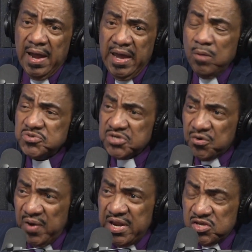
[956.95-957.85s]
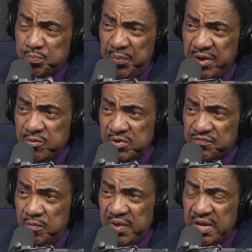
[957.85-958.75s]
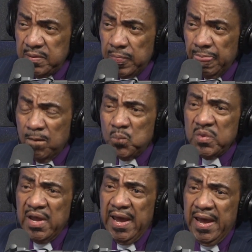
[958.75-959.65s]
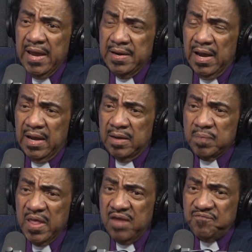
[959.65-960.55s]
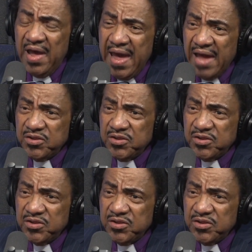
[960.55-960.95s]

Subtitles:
It was a great experience for me, and if I had